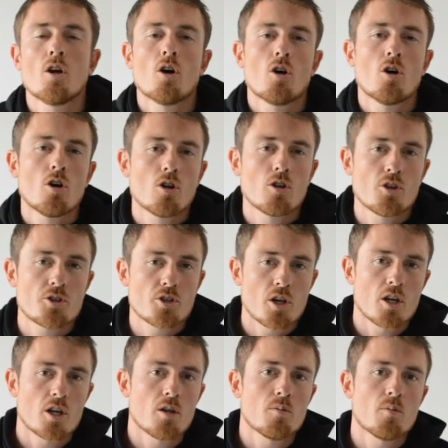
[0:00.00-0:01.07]
all the
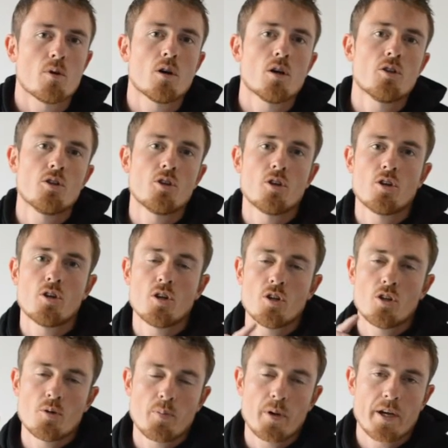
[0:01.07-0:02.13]
time on
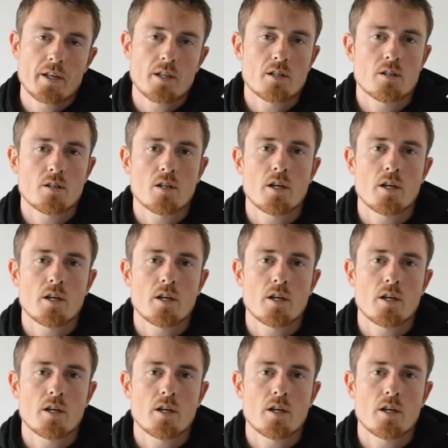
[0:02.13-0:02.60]
the pedal,